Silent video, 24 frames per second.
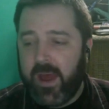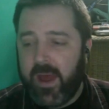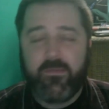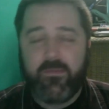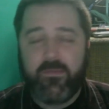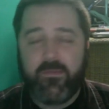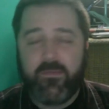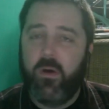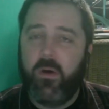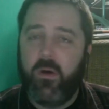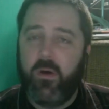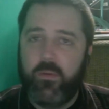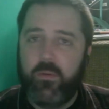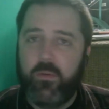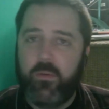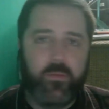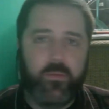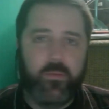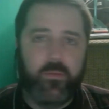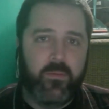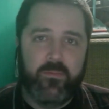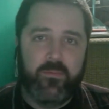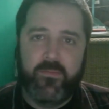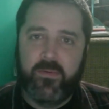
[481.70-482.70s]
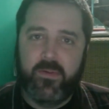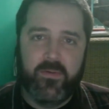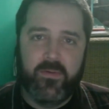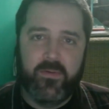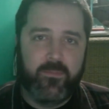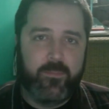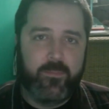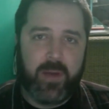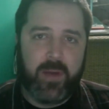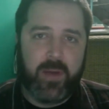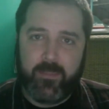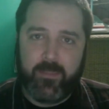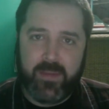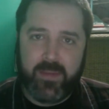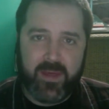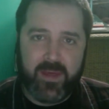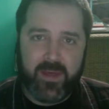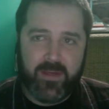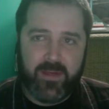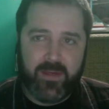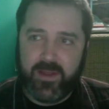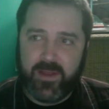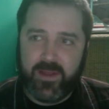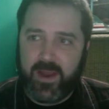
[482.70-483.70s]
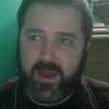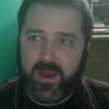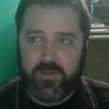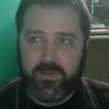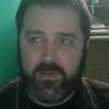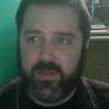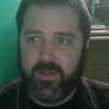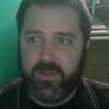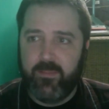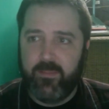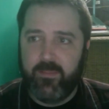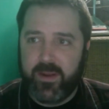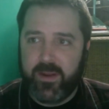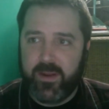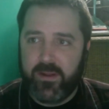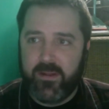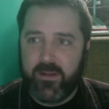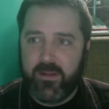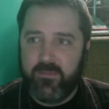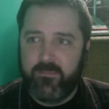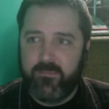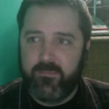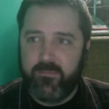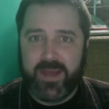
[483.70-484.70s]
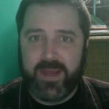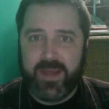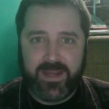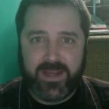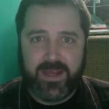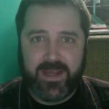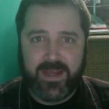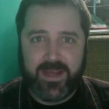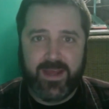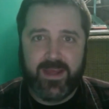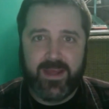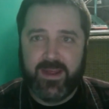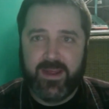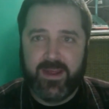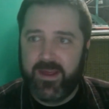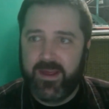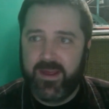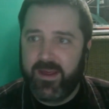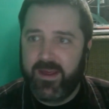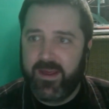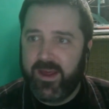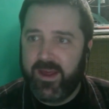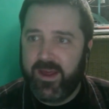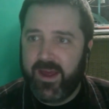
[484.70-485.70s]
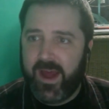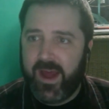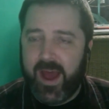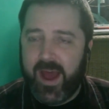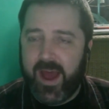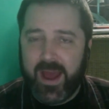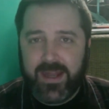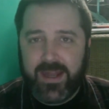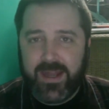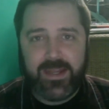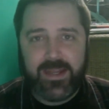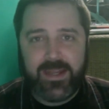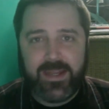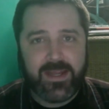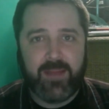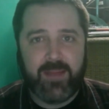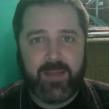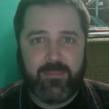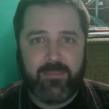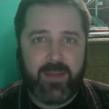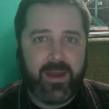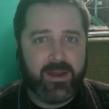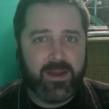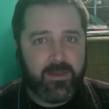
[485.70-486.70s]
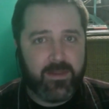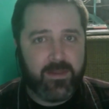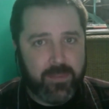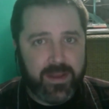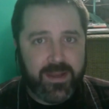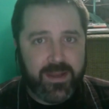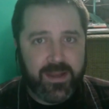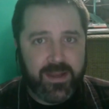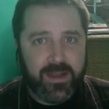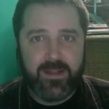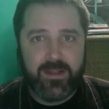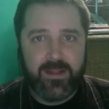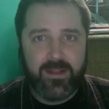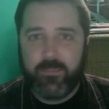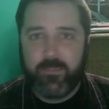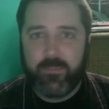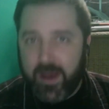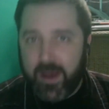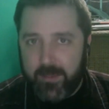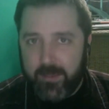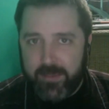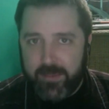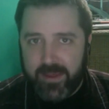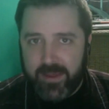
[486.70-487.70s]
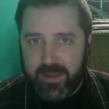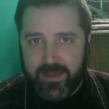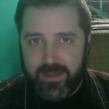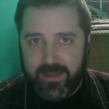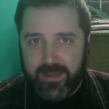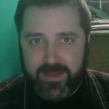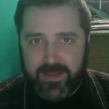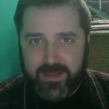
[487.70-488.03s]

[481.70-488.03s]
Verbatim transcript: a whole room full of puppies that I was in the middle of beating. I need to get back to beating the puppies.